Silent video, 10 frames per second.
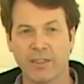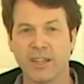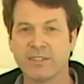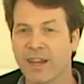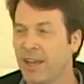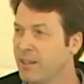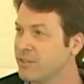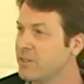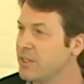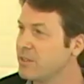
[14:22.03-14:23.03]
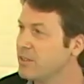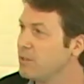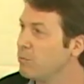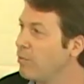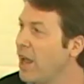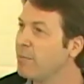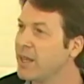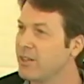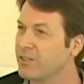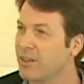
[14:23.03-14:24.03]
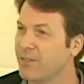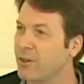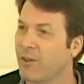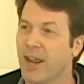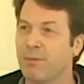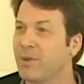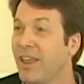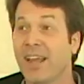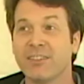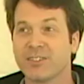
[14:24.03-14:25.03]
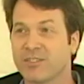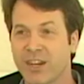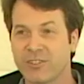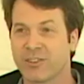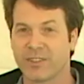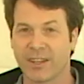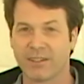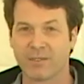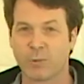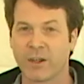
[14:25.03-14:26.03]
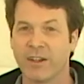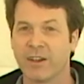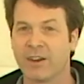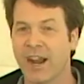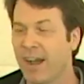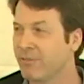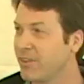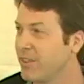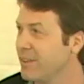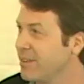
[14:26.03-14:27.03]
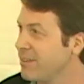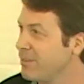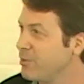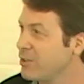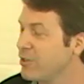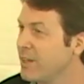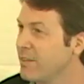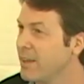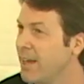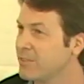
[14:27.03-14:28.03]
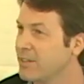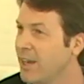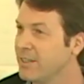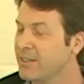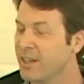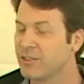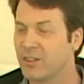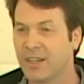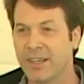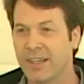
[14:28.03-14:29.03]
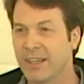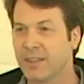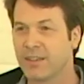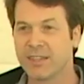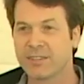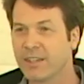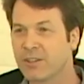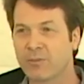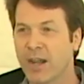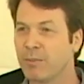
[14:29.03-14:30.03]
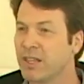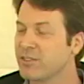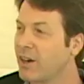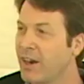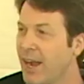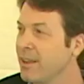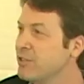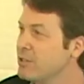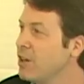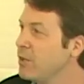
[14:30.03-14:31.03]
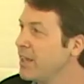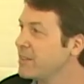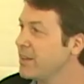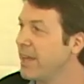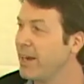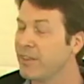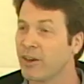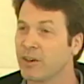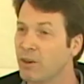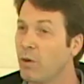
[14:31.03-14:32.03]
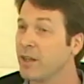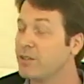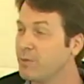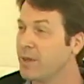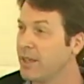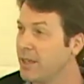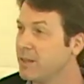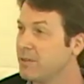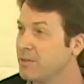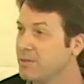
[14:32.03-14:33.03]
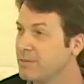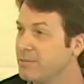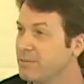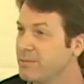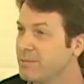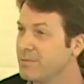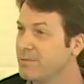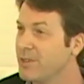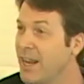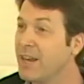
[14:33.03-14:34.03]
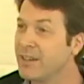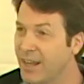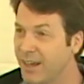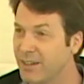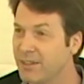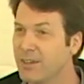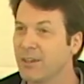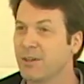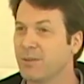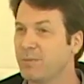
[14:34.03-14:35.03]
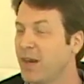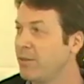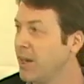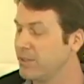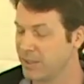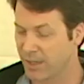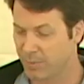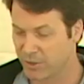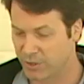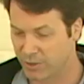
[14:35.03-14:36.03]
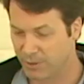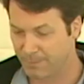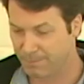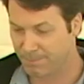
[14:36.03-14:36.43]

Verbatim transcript: These islands, these remnants of the great plains of tundra that were here after the retreat of the last ice age, these little remnants are islands no less than that, and they're going to be inundated by rising temperatures.